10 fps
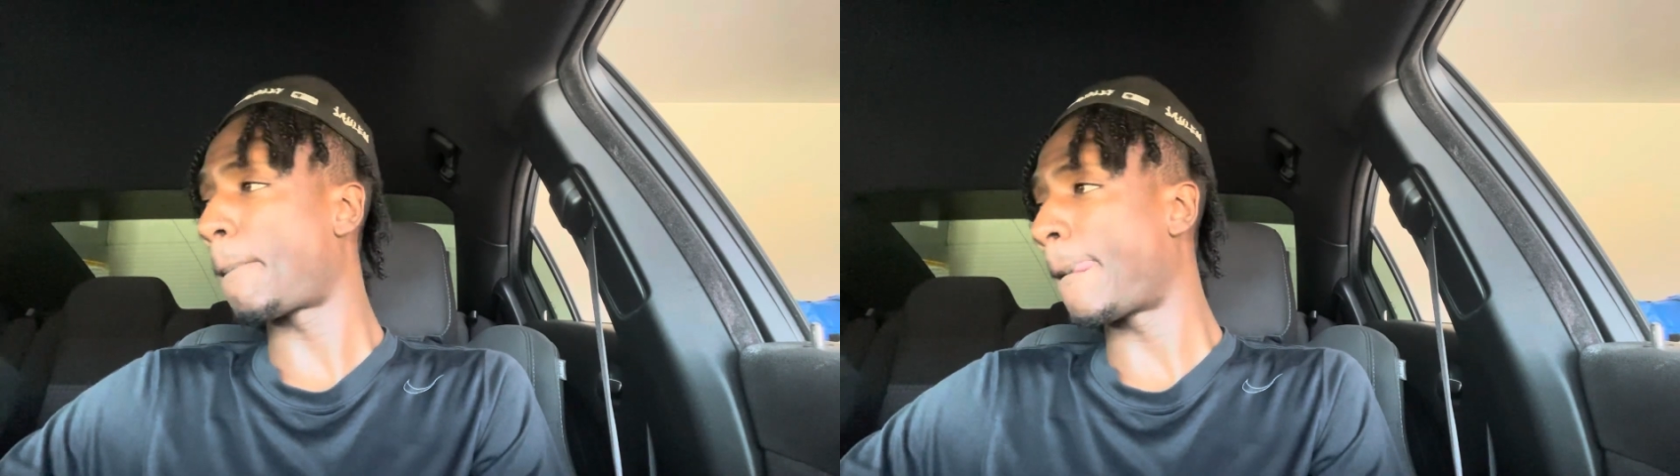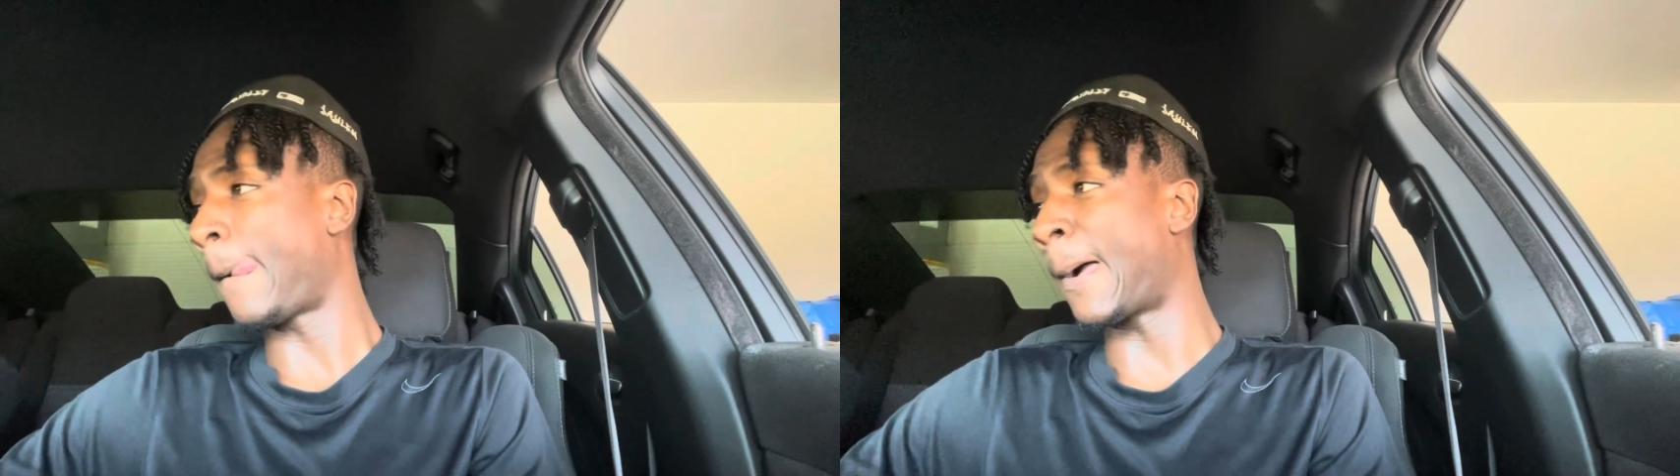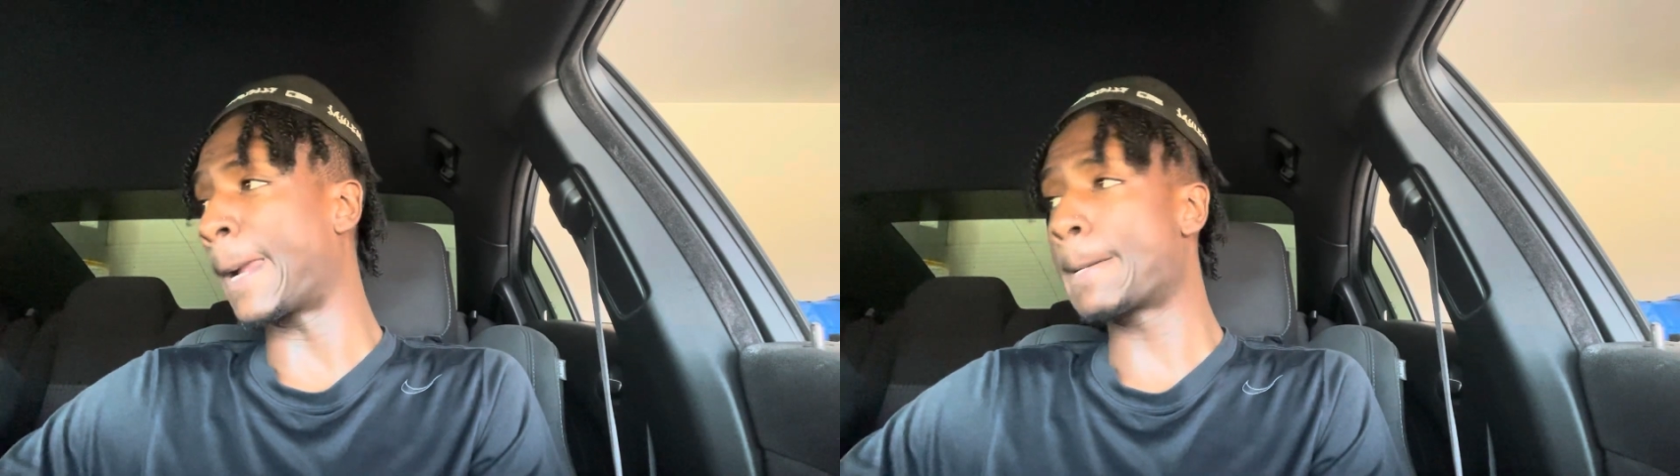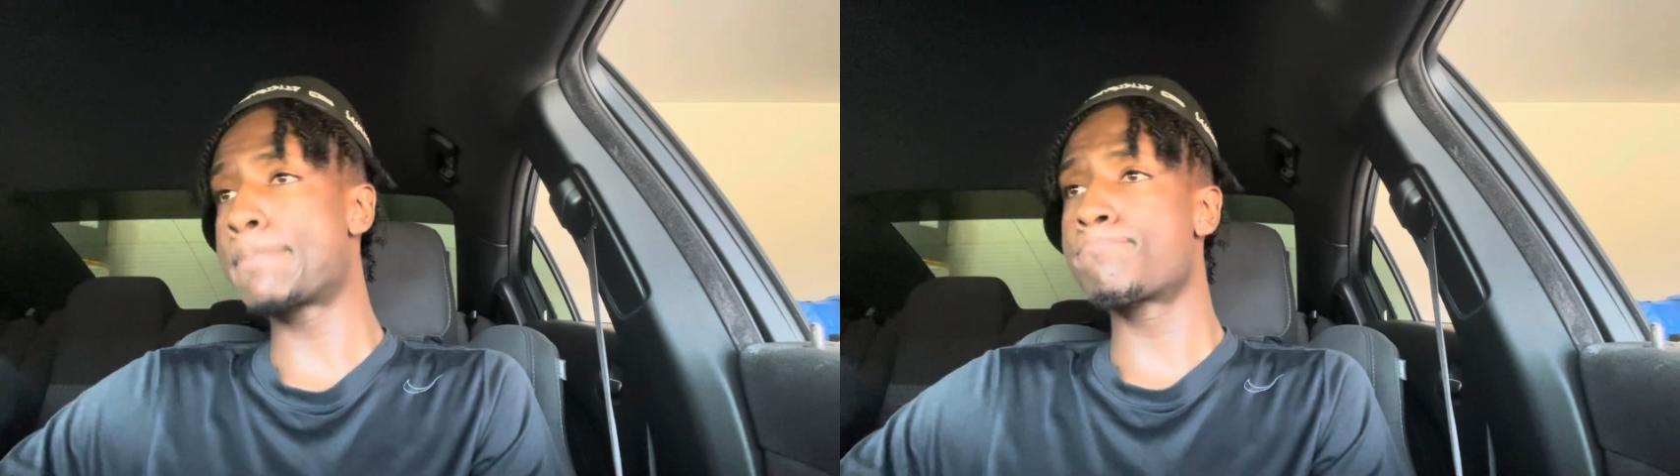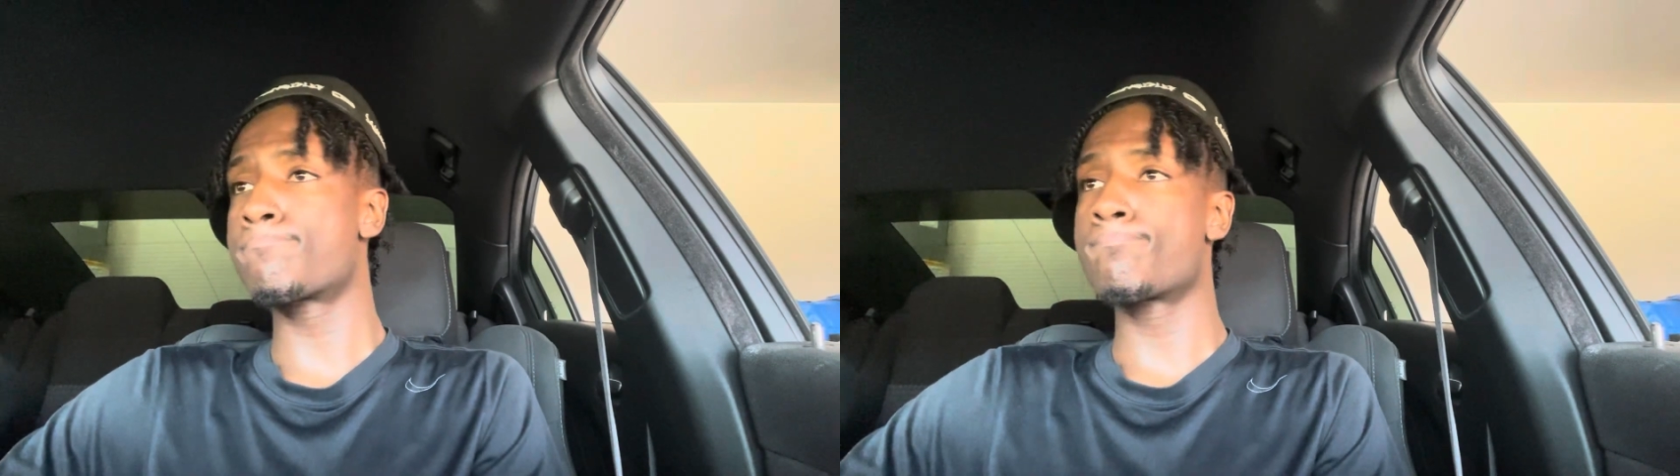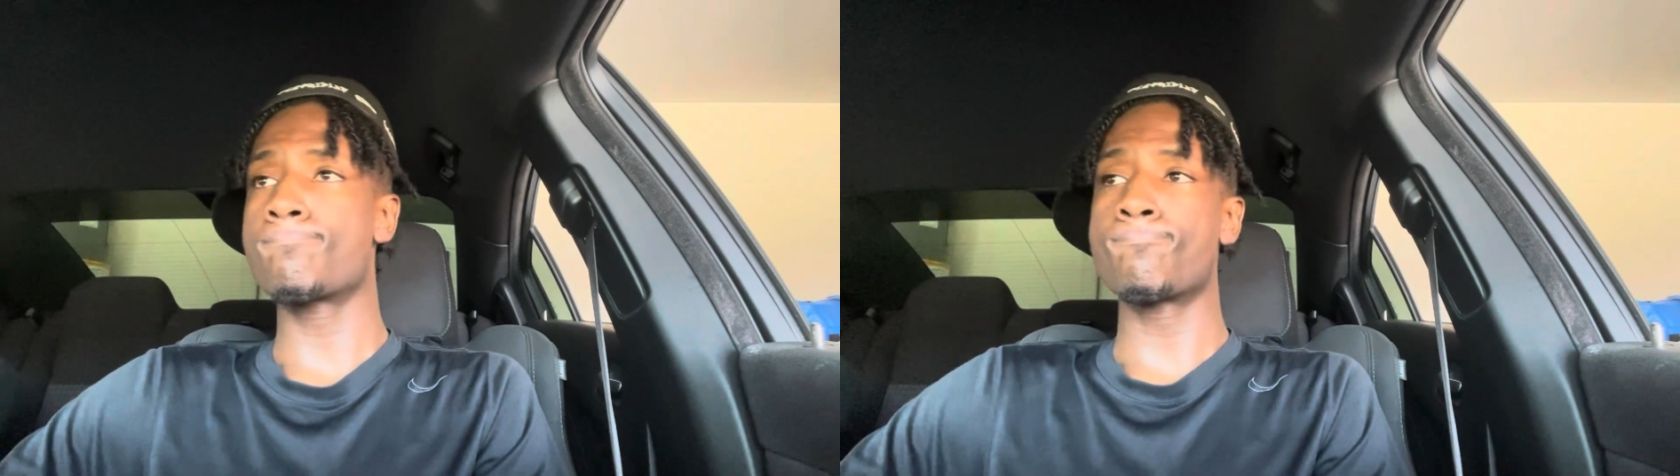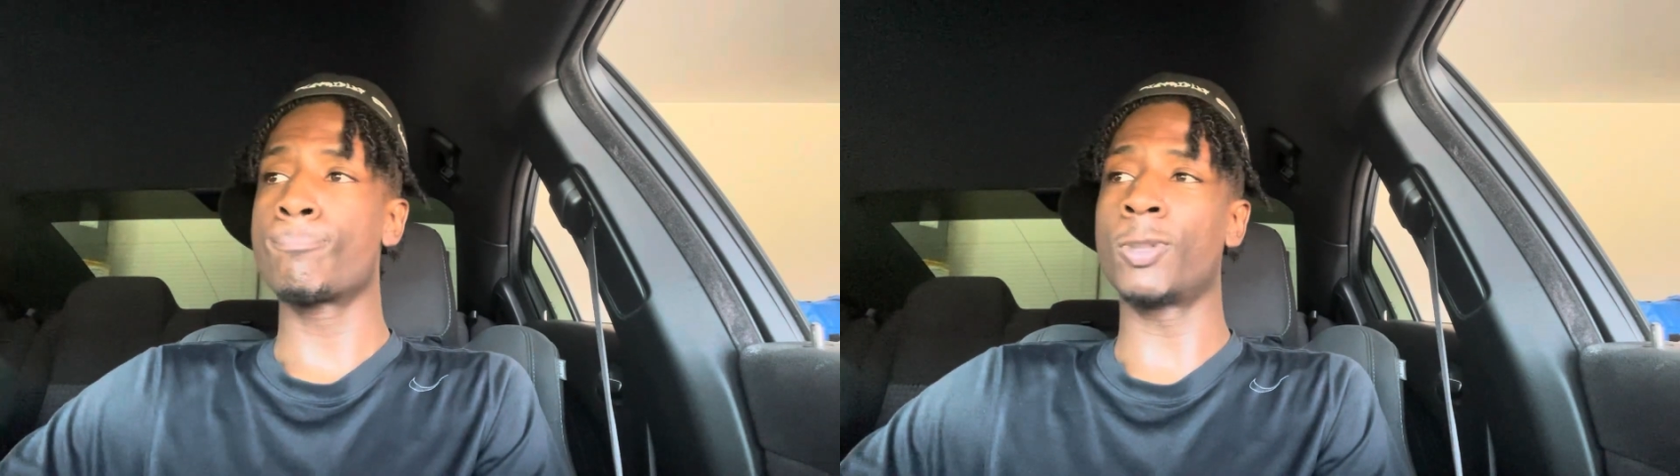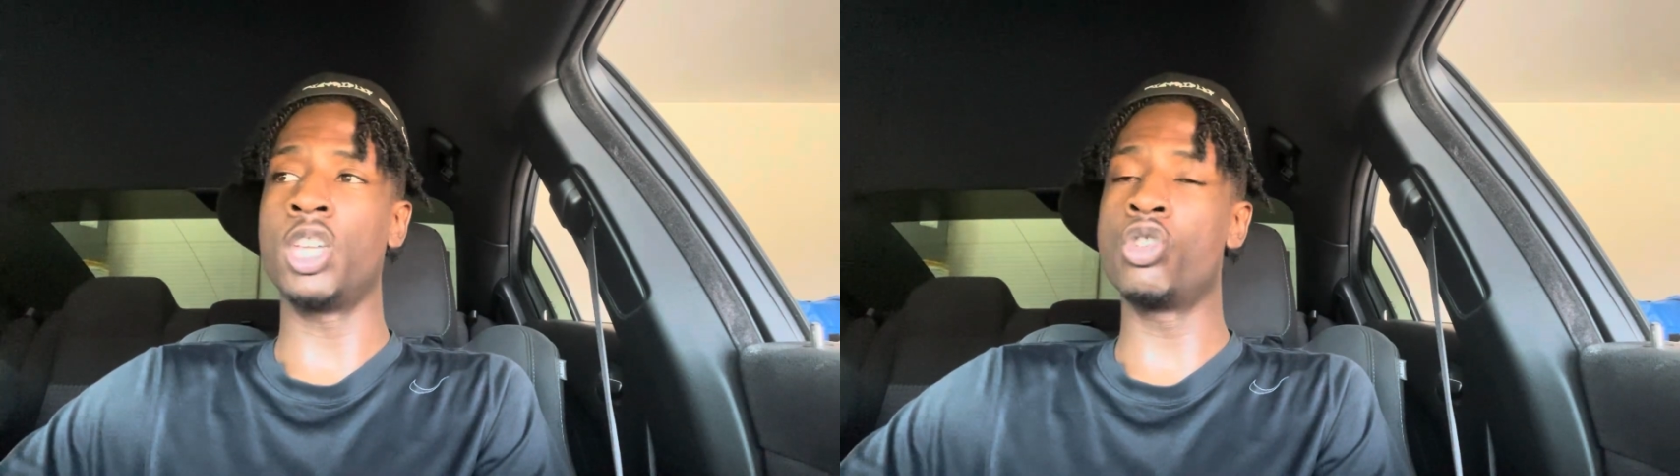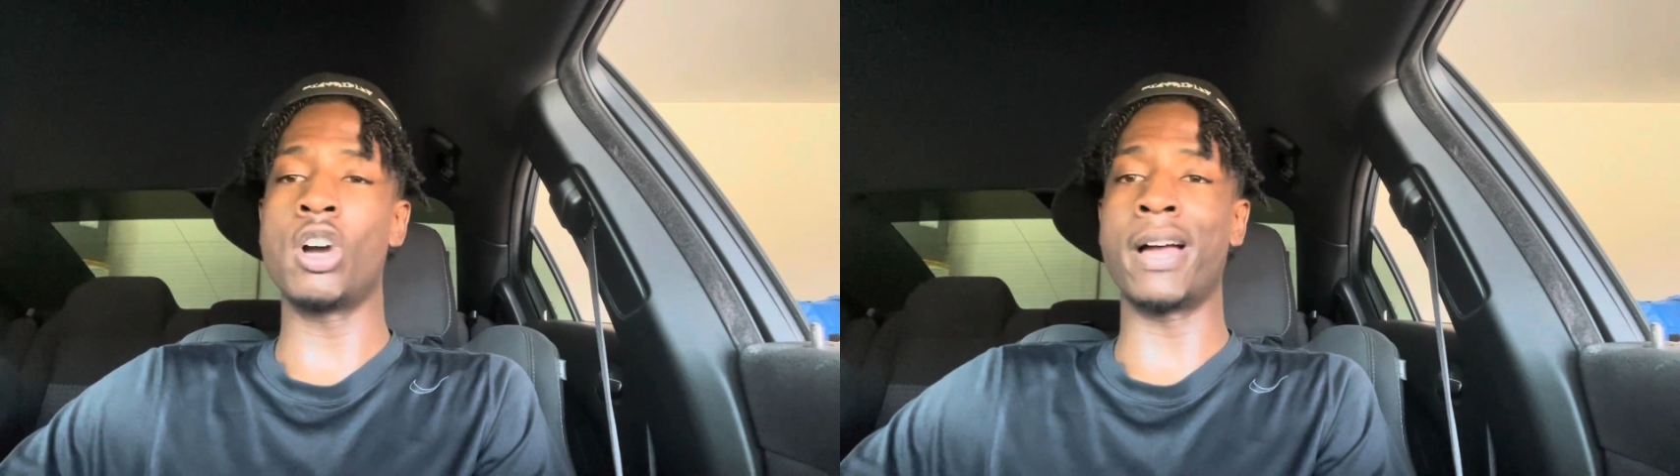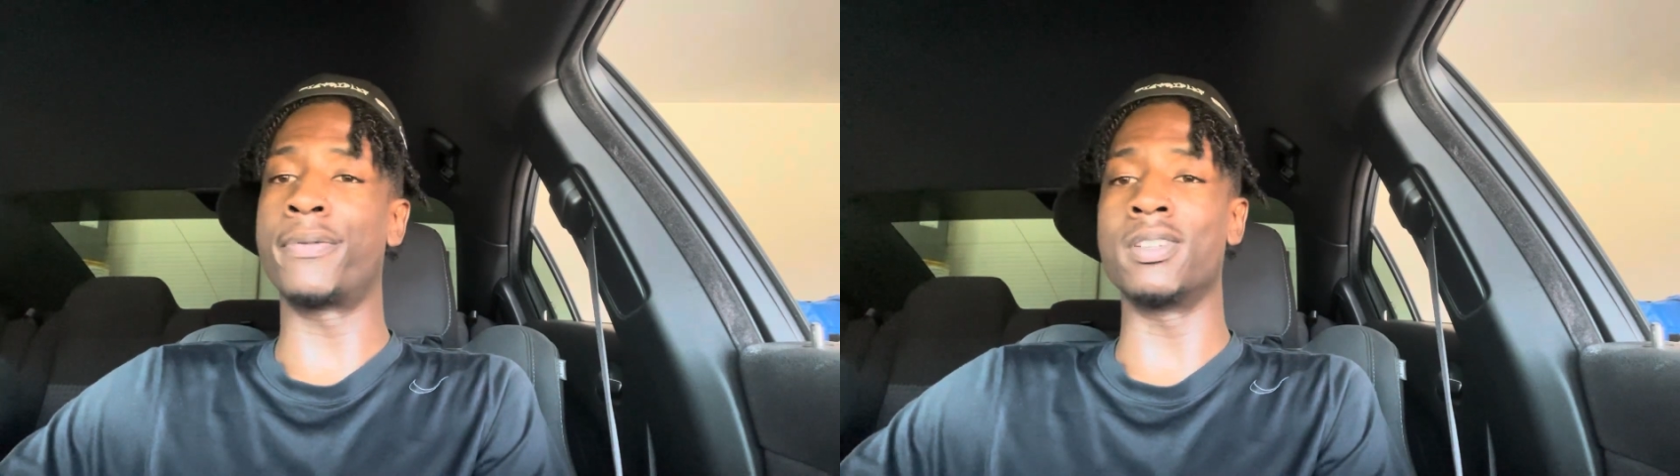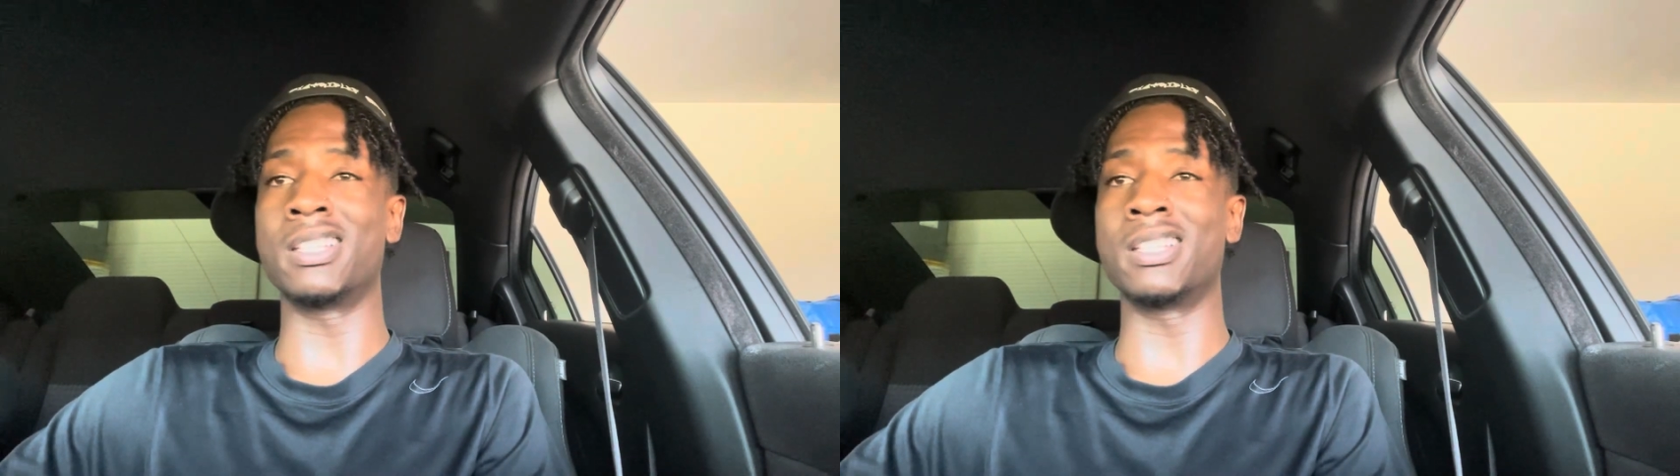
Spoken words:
Like, you gonna have to,